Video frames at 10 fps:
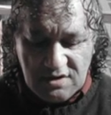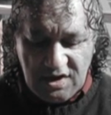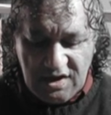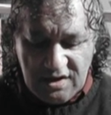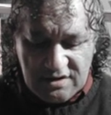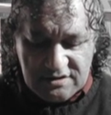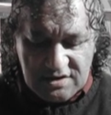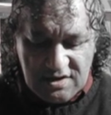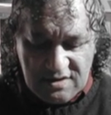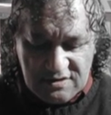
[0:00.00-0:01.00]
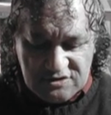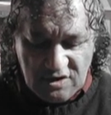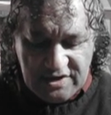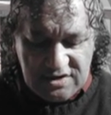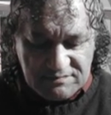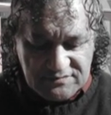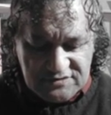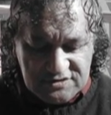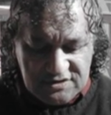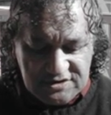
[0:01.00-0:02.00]
and John
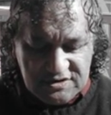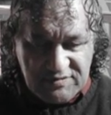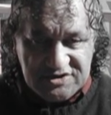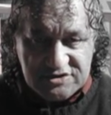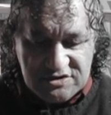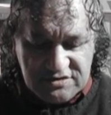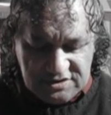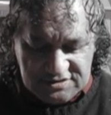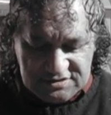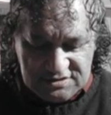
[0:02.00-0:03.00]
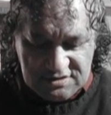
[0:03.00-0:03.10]
Adams, he's in Massachusetts.